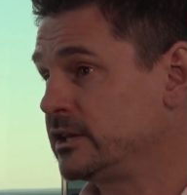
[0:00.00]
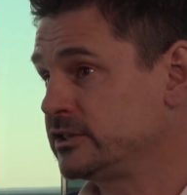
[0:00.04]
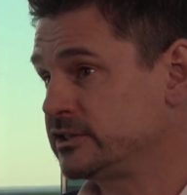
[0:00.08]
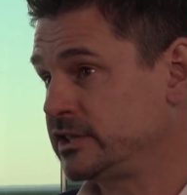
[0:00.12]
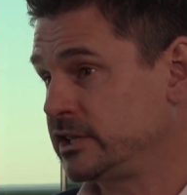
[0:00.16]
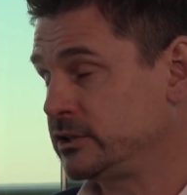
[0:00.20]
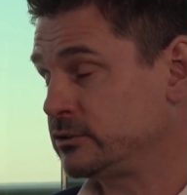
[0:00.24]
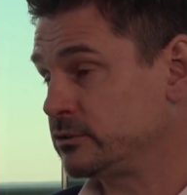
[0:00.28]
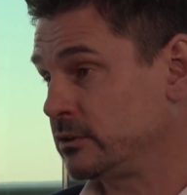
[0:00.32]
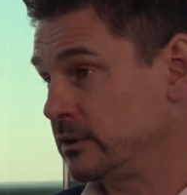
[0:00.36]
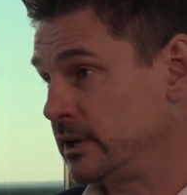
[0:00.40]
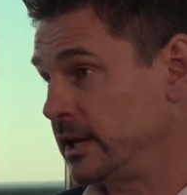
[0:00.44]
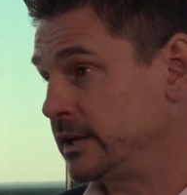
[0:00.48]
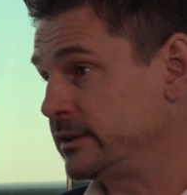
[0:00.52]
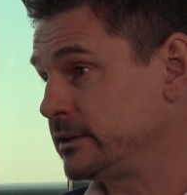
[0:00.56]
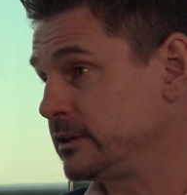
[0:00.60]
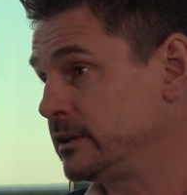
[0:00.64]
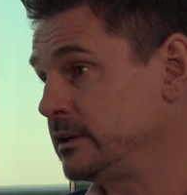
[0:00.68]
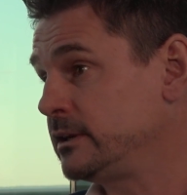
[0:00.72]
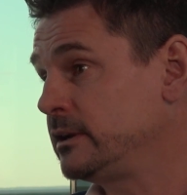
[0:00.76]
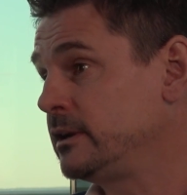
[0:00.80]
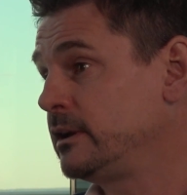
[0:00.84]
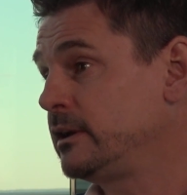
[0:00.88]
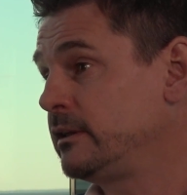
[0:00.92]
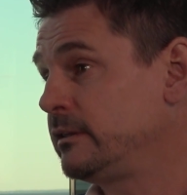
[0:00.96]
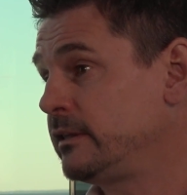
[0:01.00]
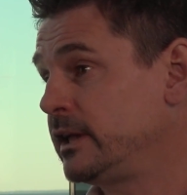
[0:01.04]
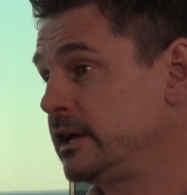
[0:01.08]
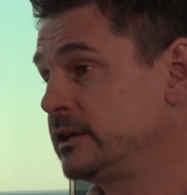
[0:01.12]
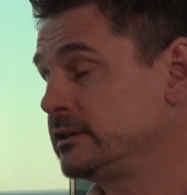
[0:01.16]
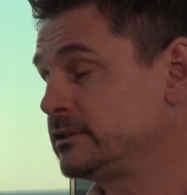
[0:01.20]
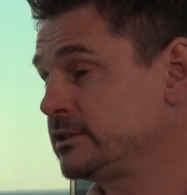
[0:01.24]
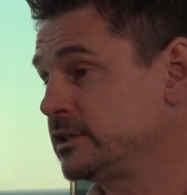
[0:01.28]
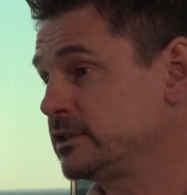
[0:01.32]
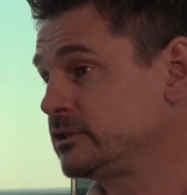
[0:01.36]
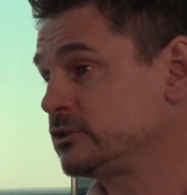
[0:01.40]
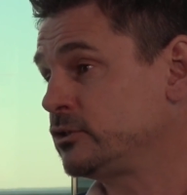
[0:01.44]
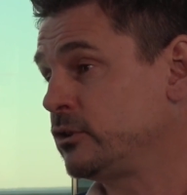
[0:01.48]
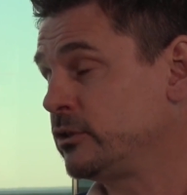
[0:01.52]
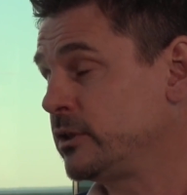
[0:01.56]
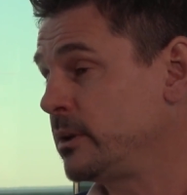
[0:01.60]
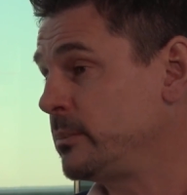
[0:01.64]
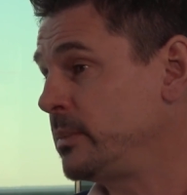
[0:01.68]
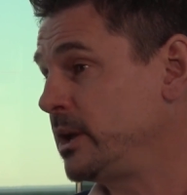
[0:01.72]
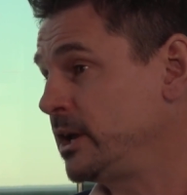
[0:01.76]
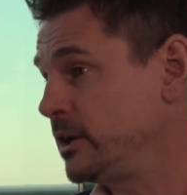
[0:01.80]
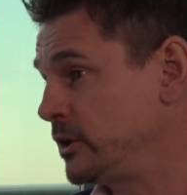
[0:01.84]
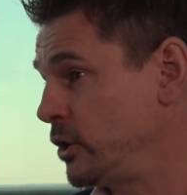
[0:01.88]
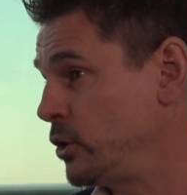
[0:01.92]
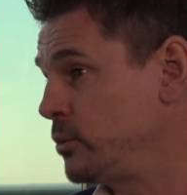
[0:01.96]
In central London, they insist
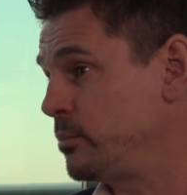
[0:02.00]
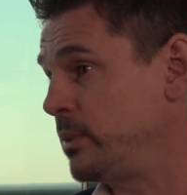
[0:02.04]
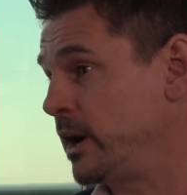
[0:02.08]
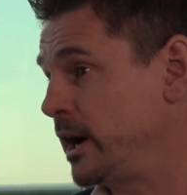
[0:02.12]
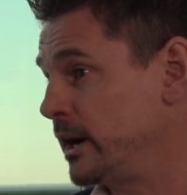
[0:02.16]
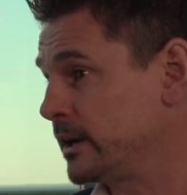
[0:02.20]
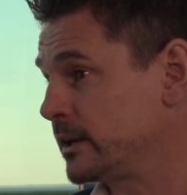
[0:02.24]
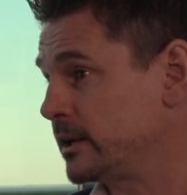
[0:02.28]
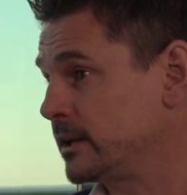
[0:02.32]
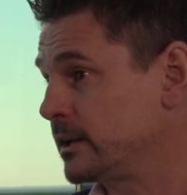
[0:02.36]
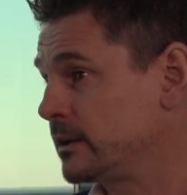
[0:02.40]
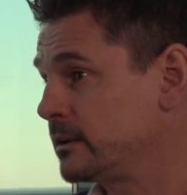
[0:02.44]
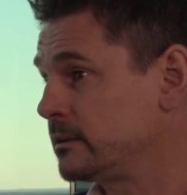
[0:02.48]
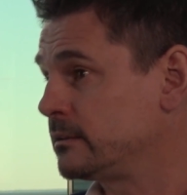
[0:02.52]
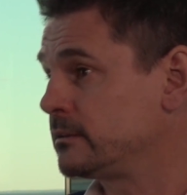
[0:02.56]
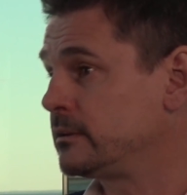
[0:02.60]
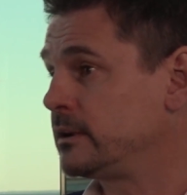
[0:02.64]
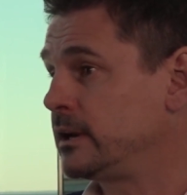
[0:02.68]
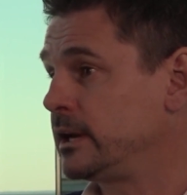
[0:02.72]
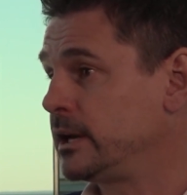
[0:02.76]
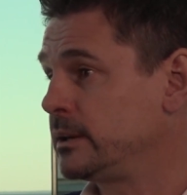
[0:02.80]
on there being no parking.